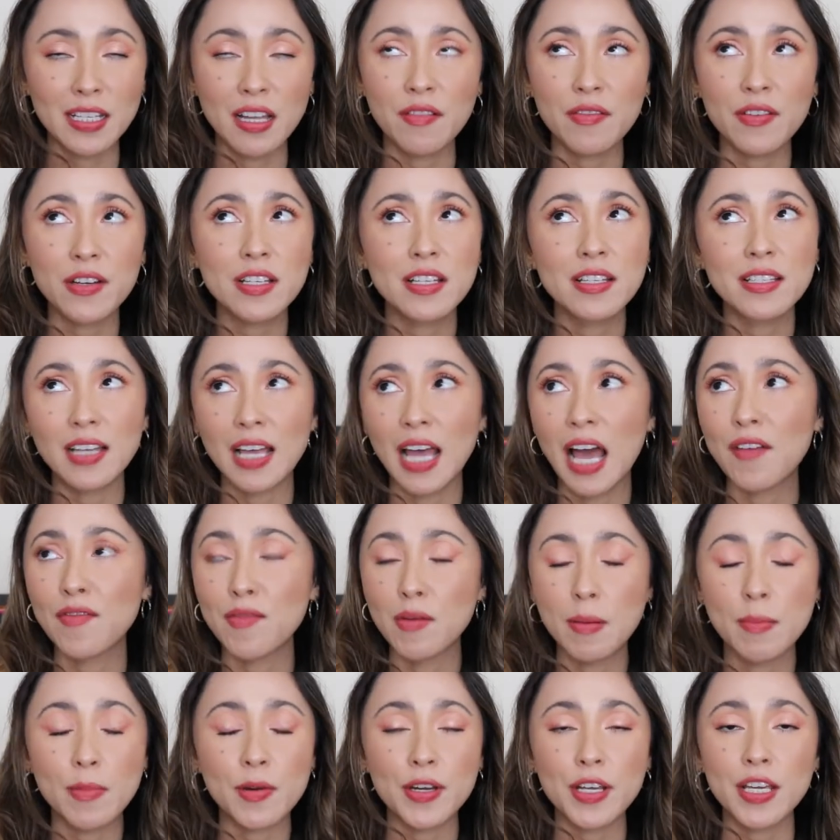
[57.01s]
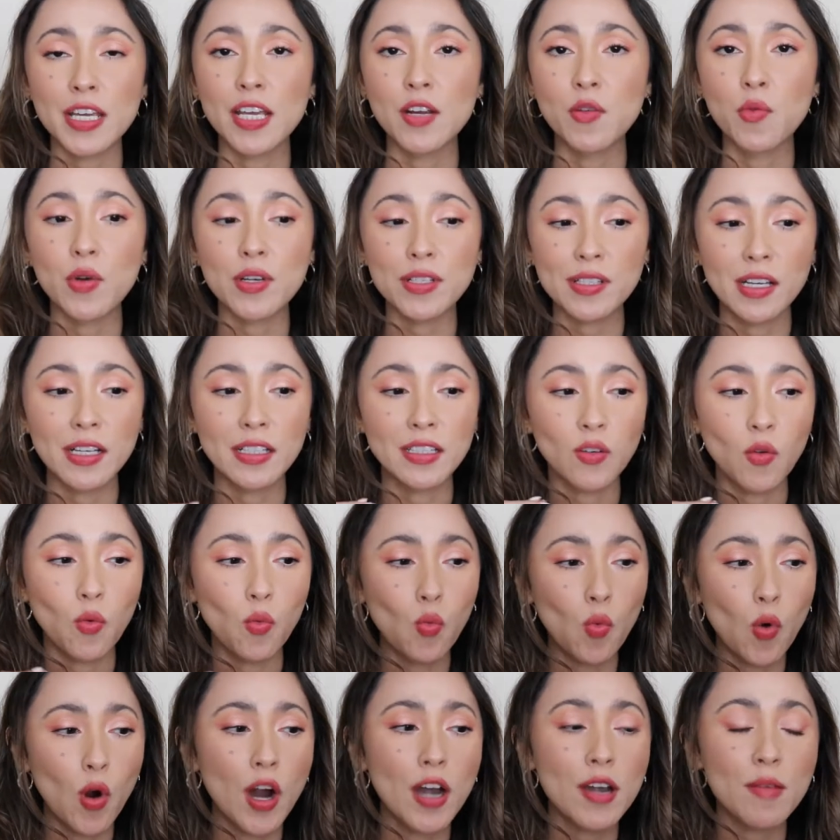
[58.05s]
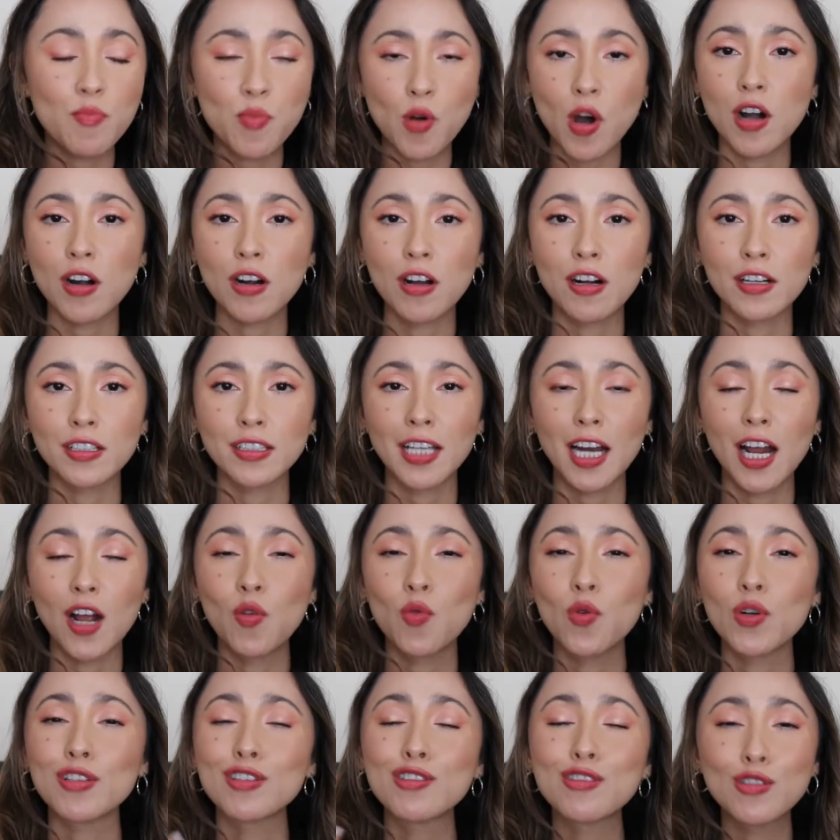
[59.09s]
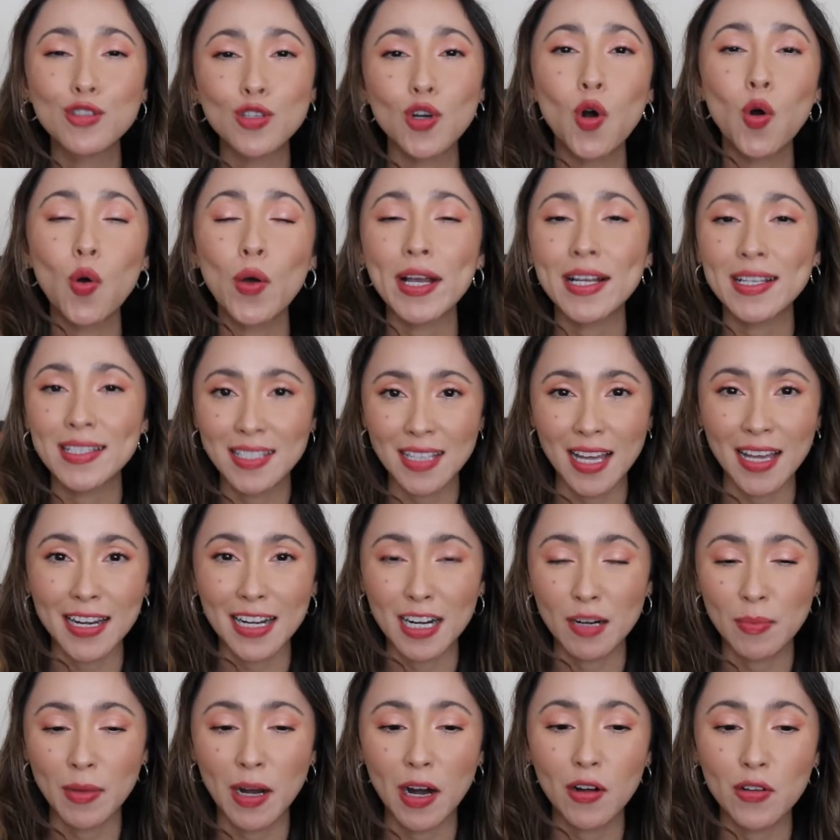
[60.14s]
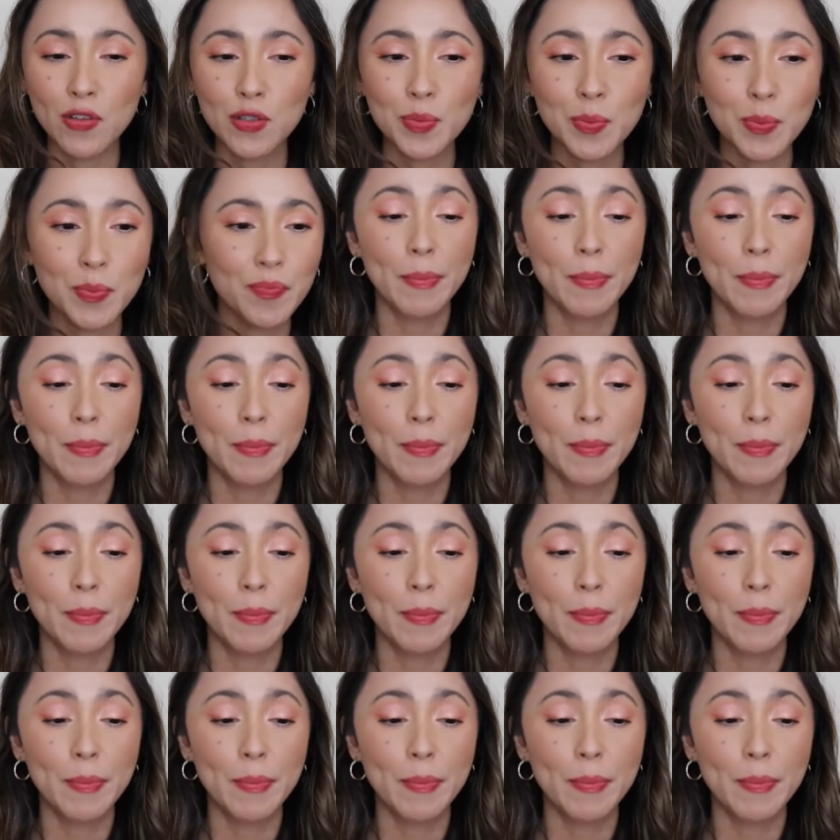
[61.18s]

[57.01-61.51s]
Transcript: Ever since I have memory, it was like the one product that I was so excited about.